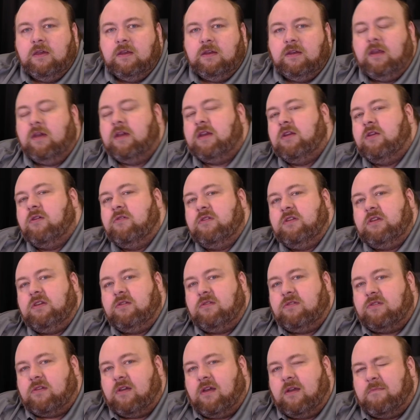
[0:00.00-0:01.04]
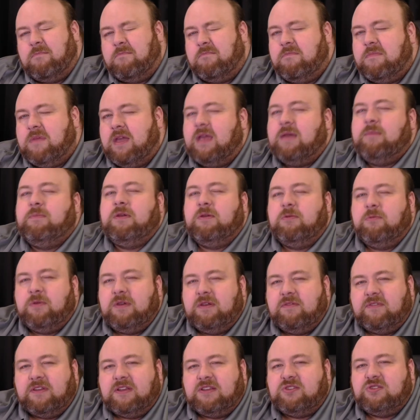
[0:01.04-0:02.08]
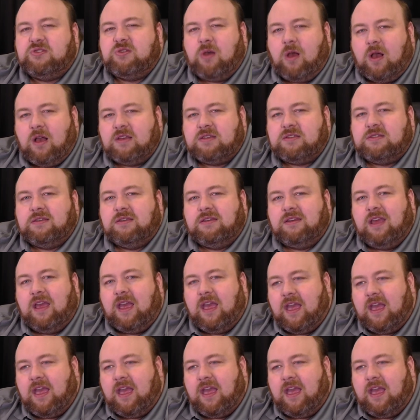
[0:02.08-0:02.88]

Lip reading: Now, I know that you thought maybe we've exhausted